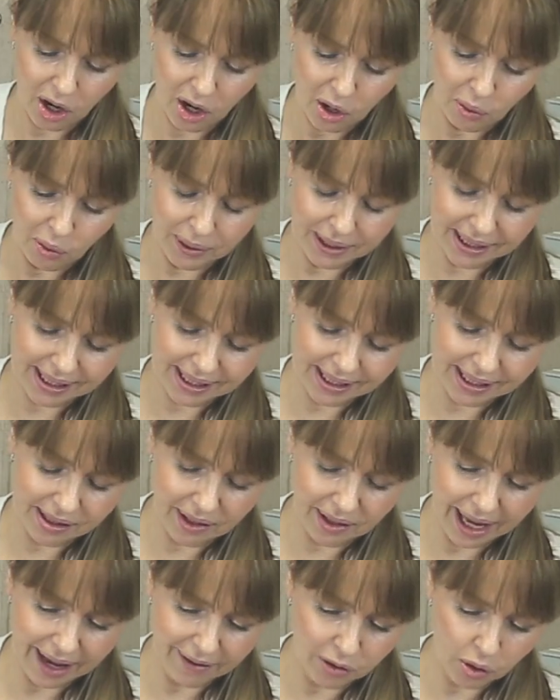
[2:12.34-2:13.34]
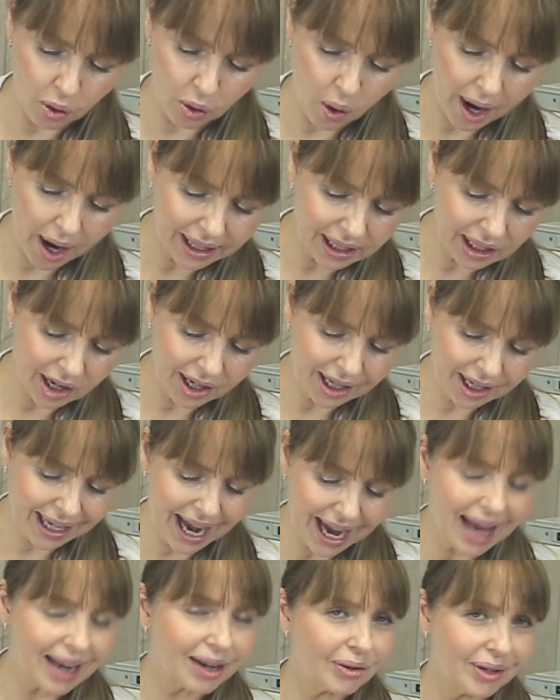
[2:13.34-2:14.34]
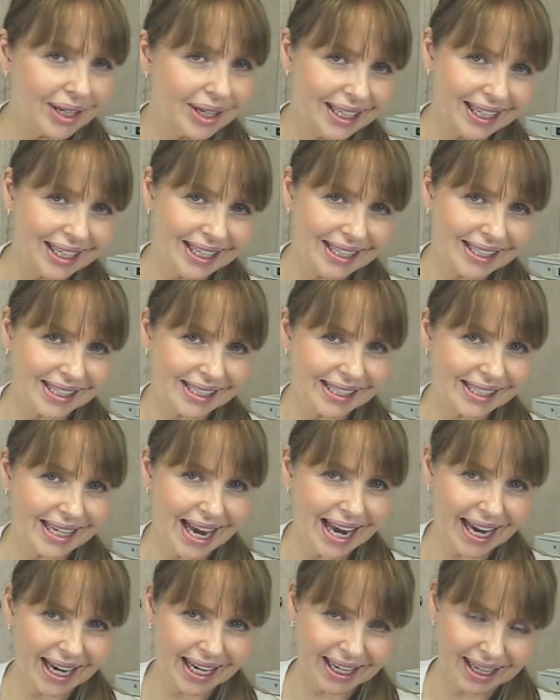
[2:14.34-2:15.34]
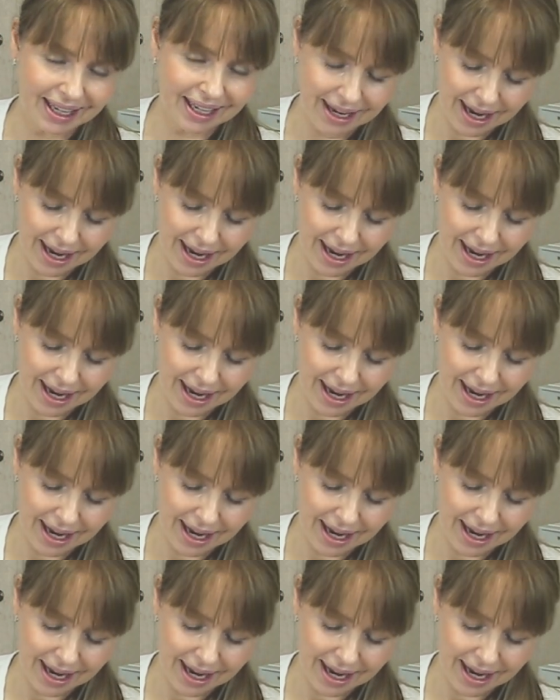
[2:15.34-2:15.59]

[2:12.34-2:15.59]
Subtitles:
We still have quite a lot of colour in his neck,